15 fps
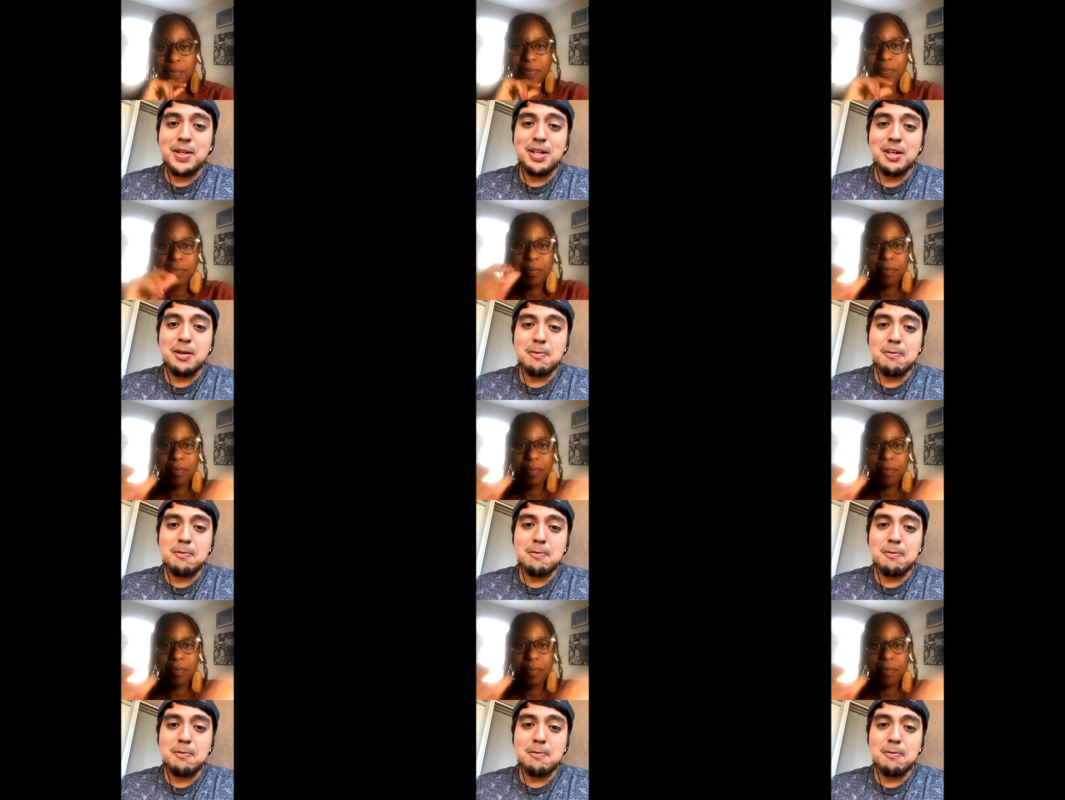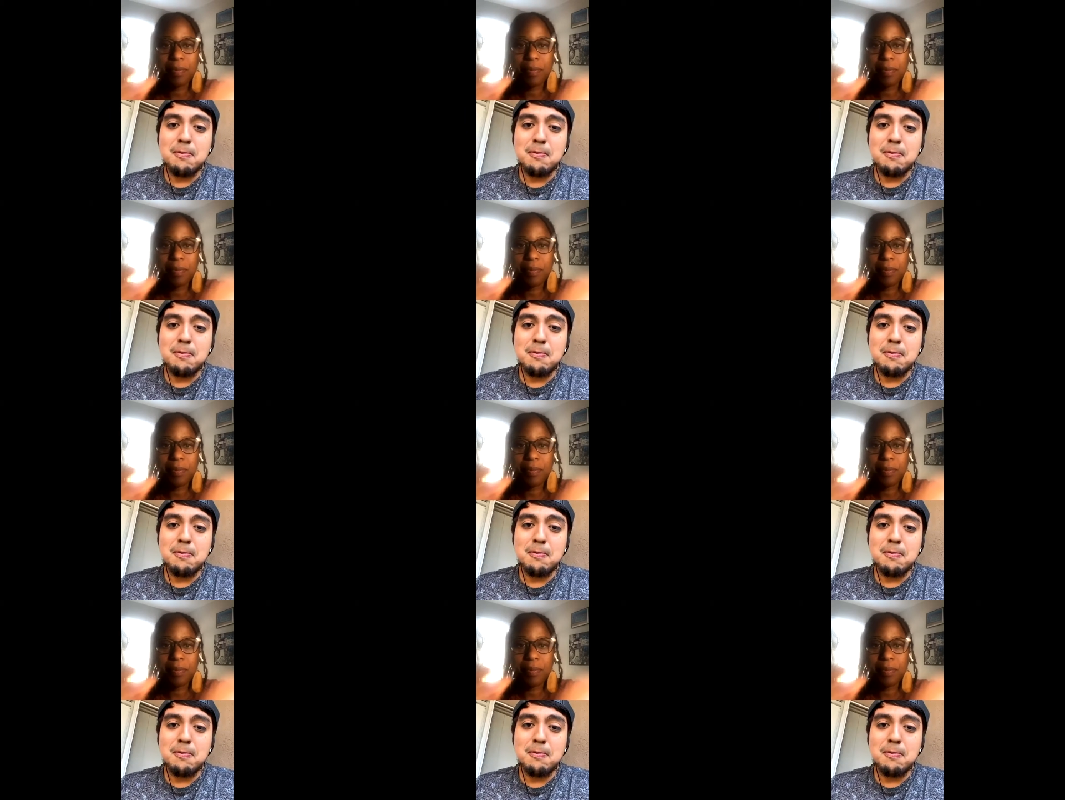
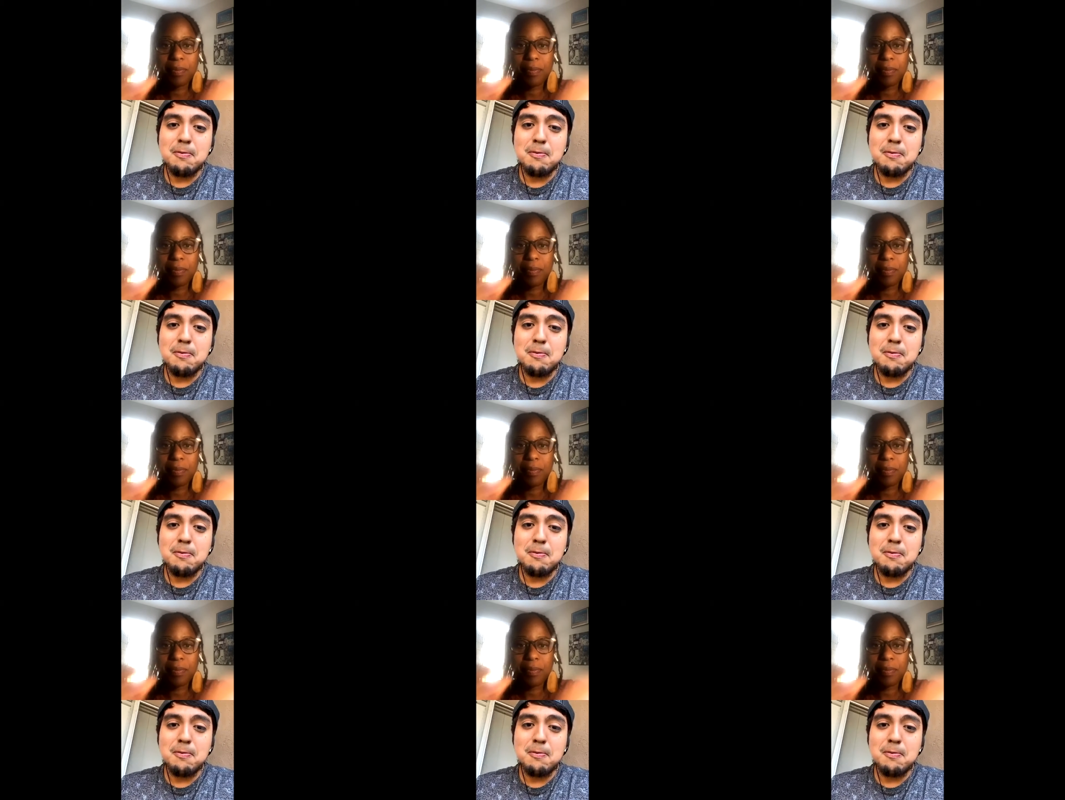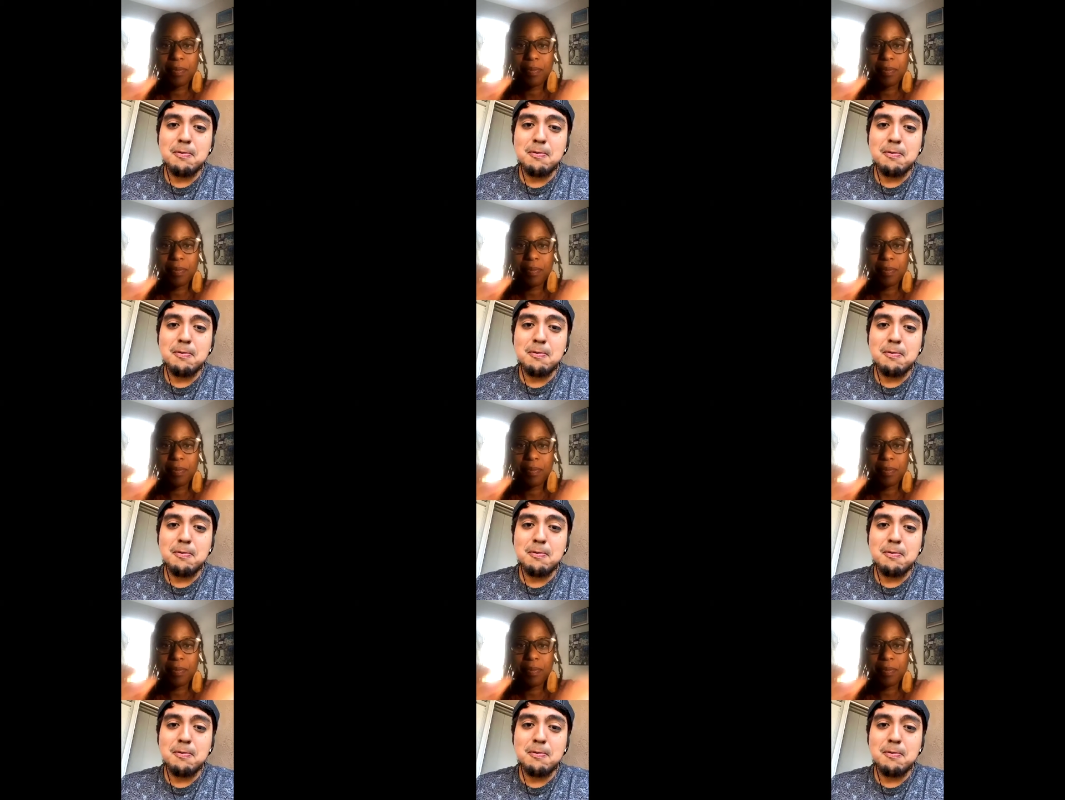
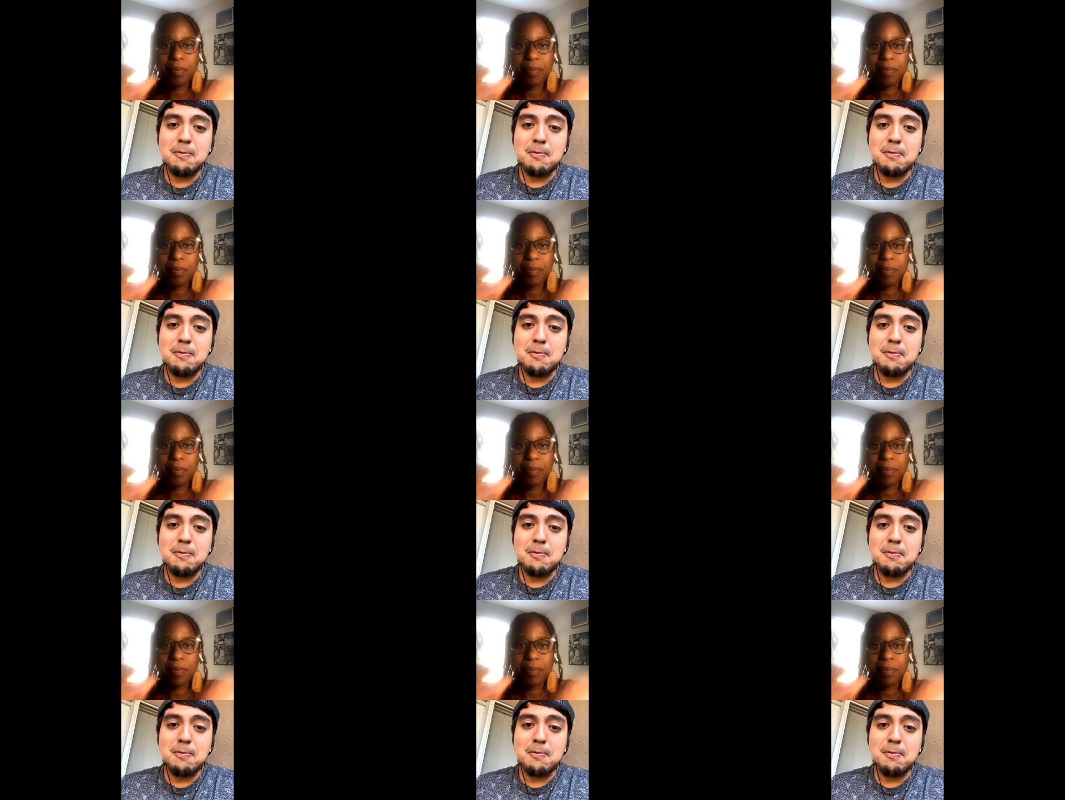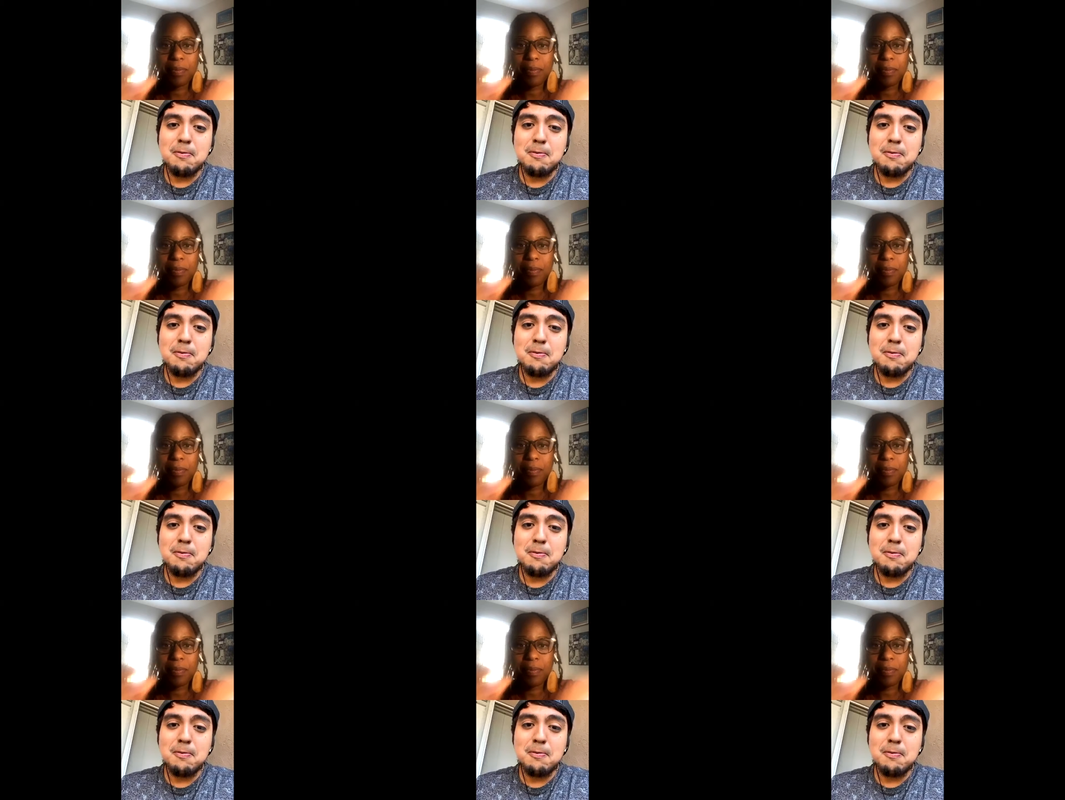
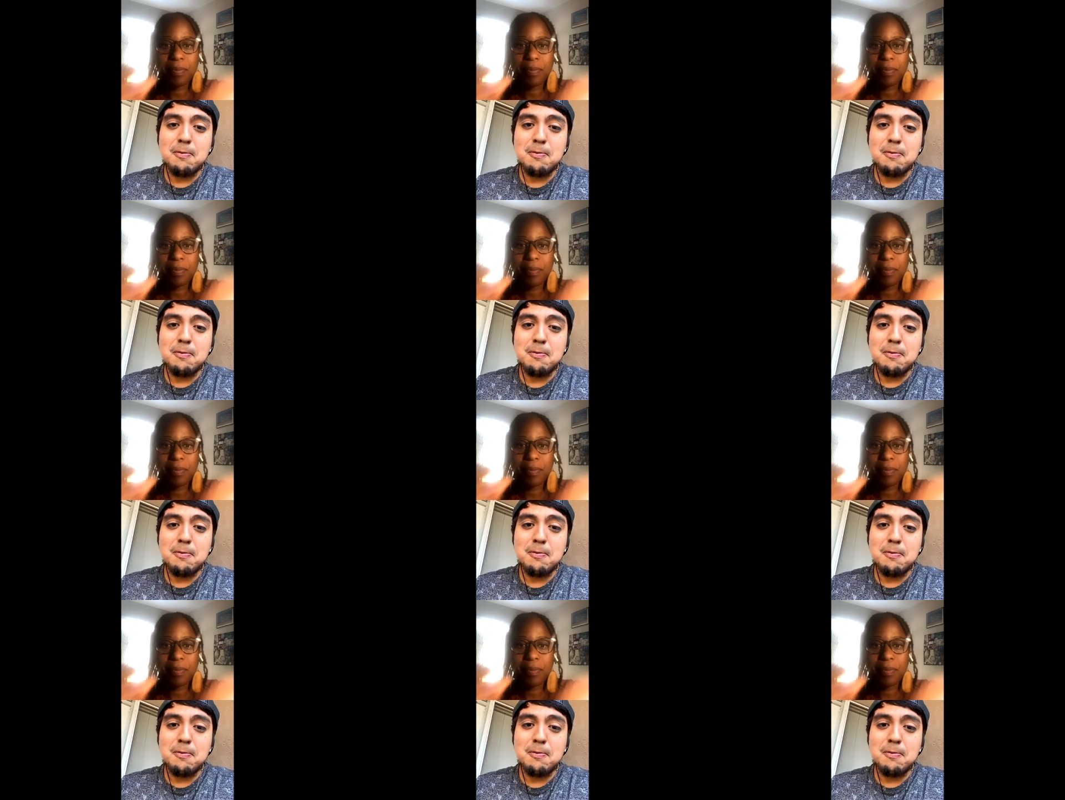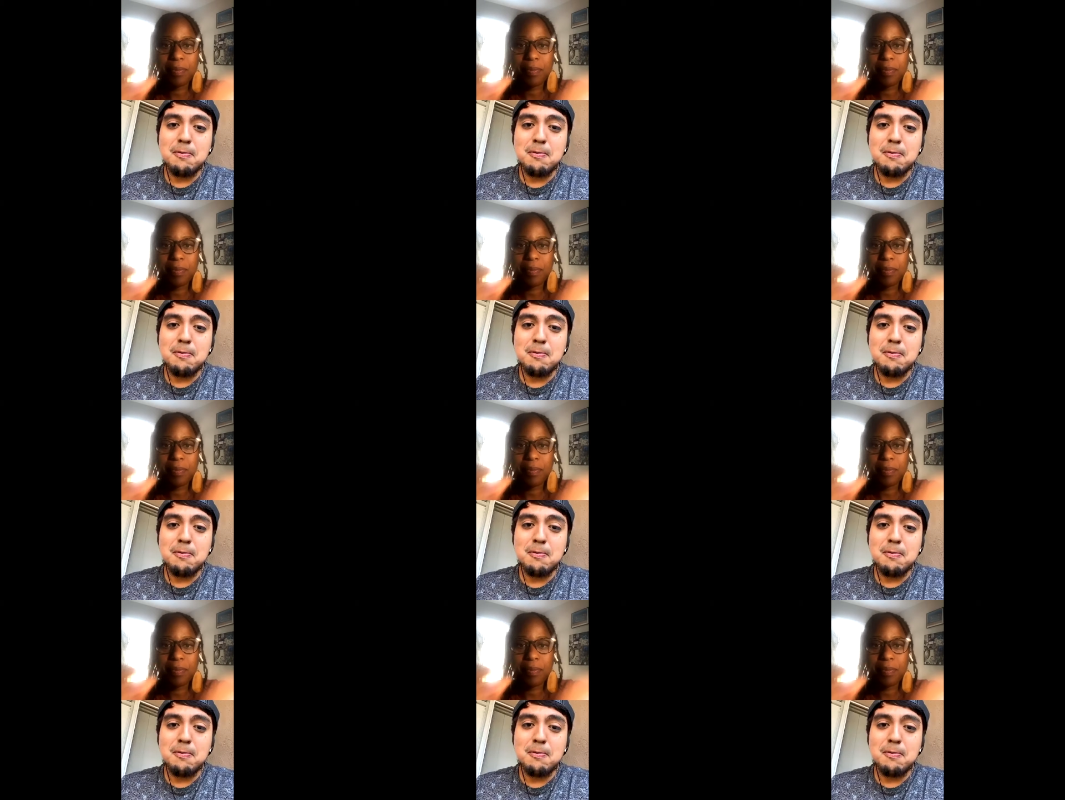
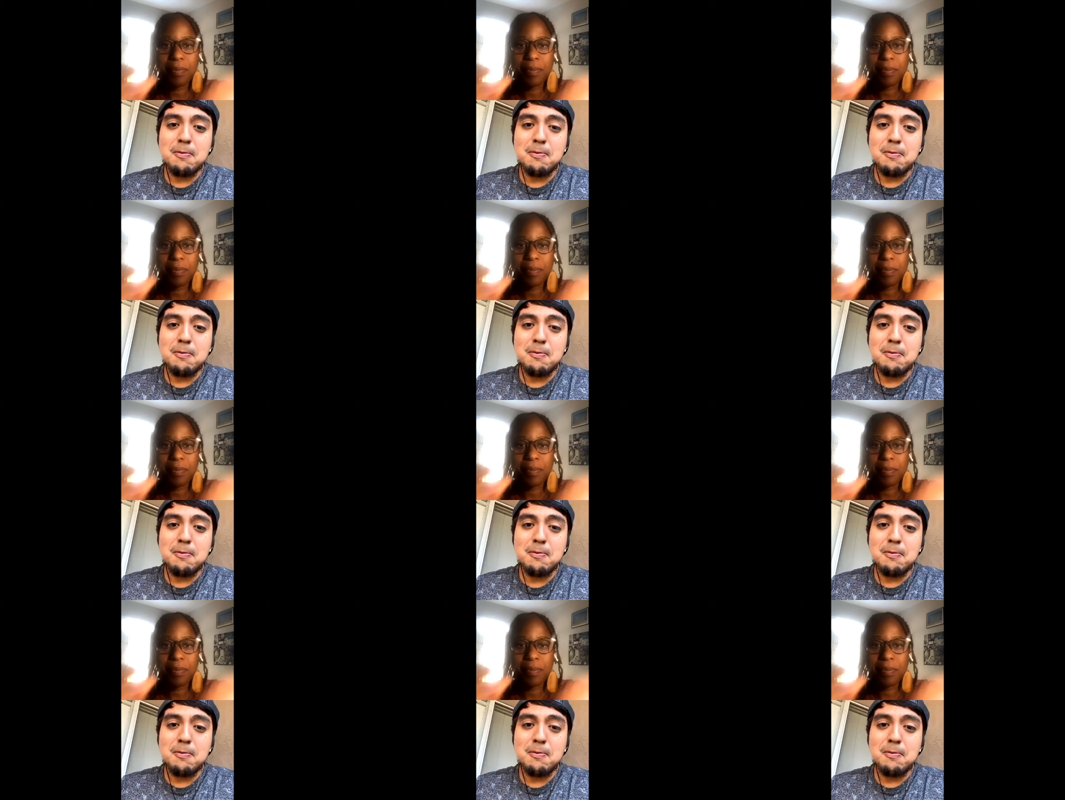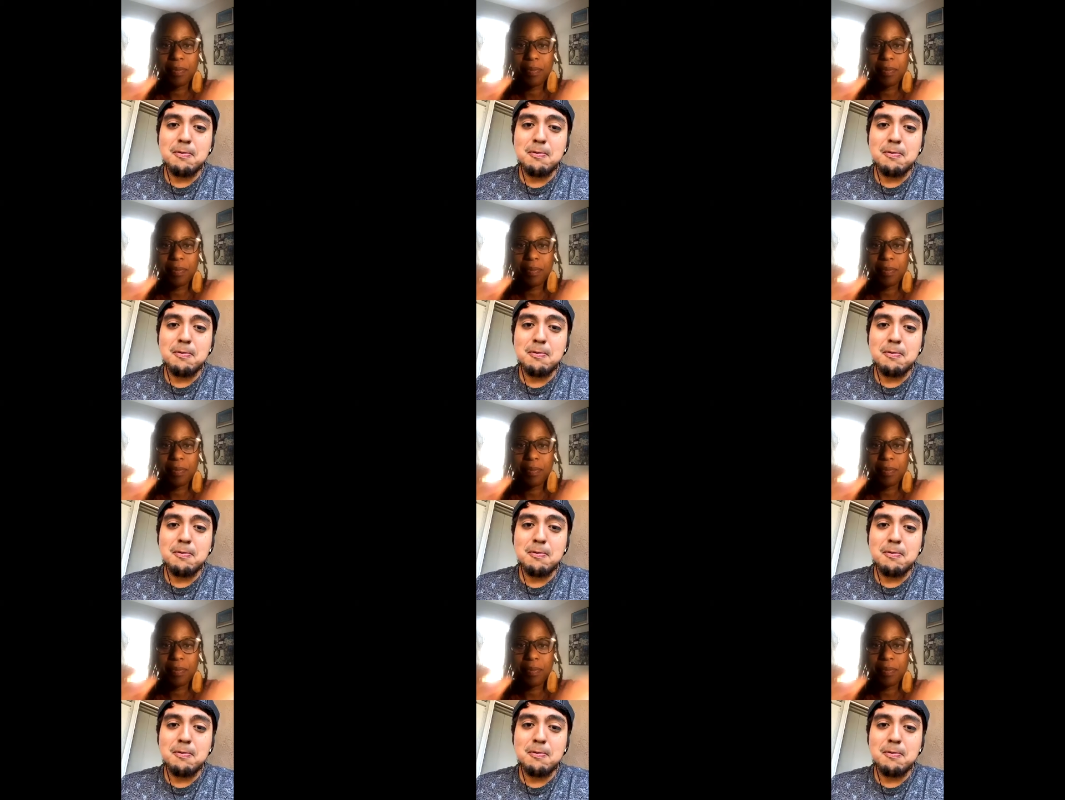(no one is talking)